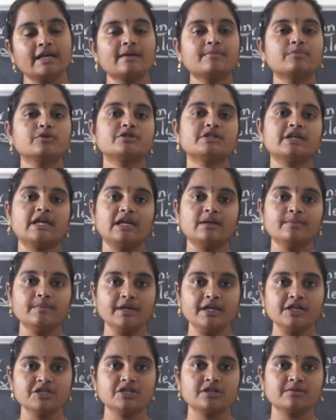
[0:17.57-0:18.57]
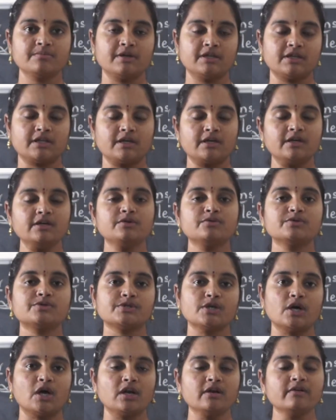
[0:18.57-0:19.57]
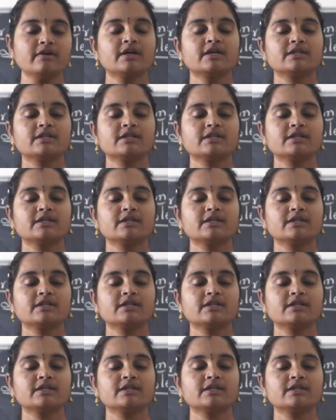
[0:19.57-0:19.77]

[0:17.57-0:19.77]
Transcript: about elimination method to solve